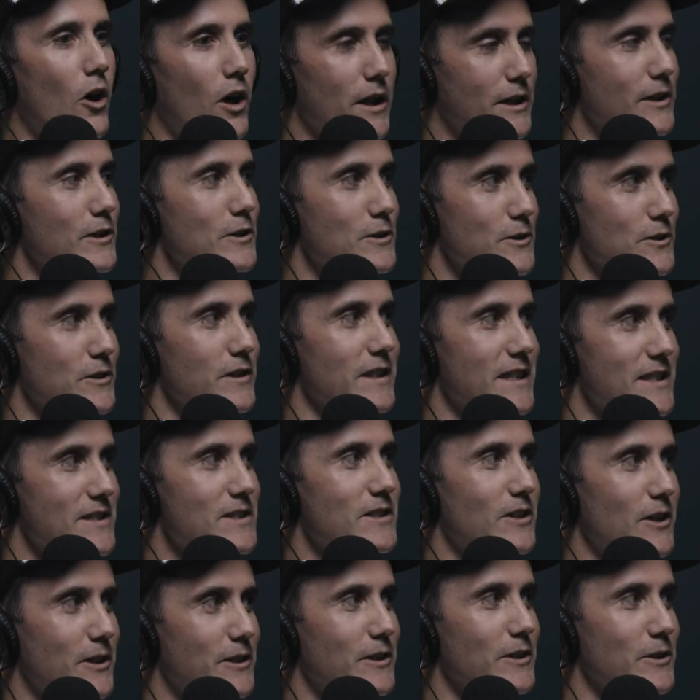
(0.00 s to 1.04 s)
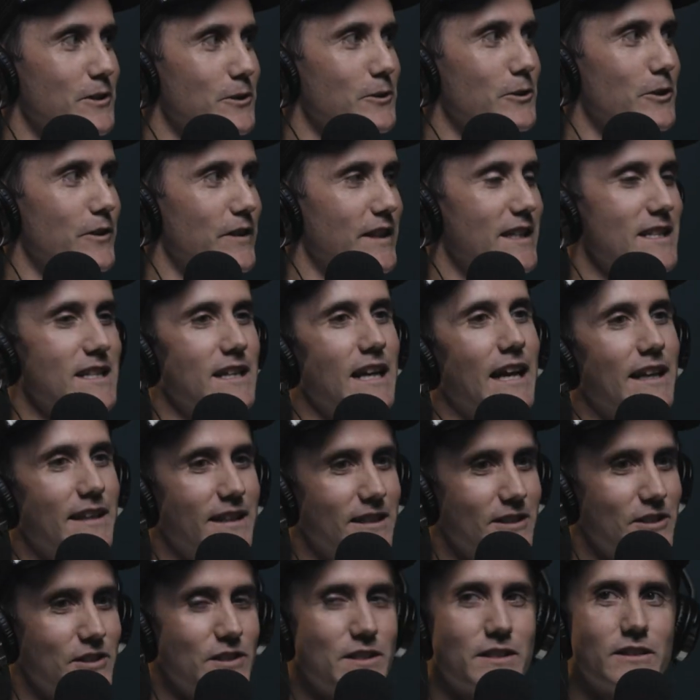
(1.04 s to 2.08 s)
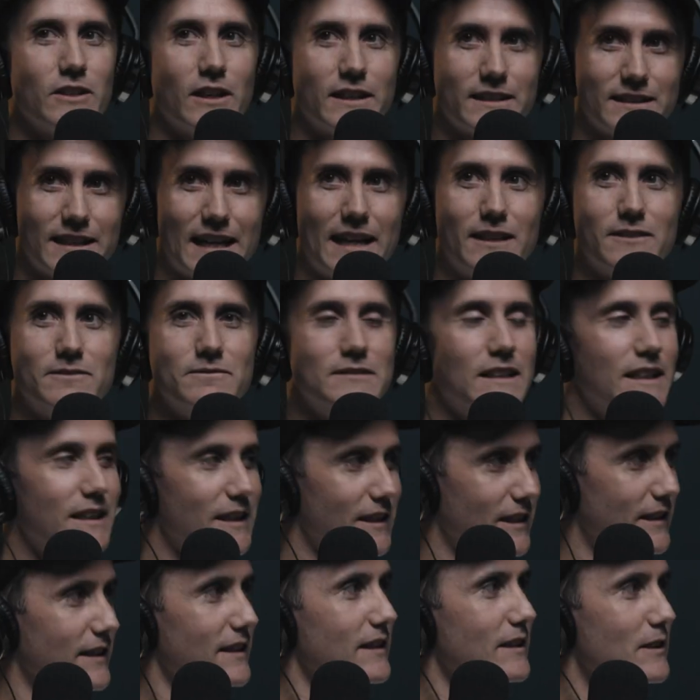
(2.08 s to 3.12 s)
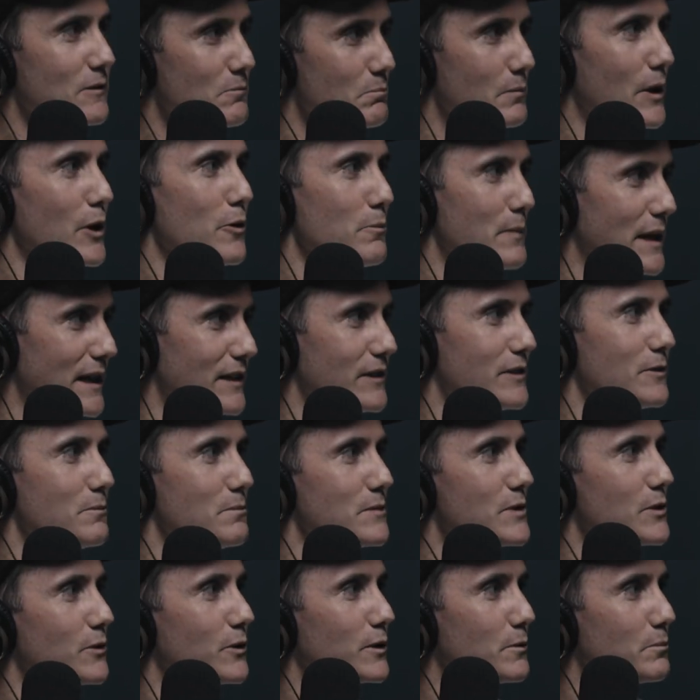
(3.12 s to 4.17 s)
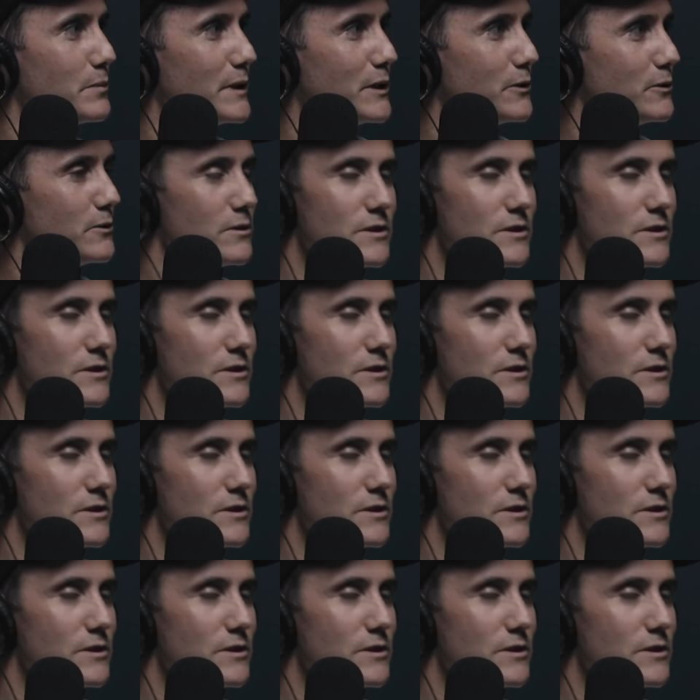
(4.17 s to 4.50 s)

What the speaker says: "Oh, I can do this, I can do it." And then just like that momentum sort of.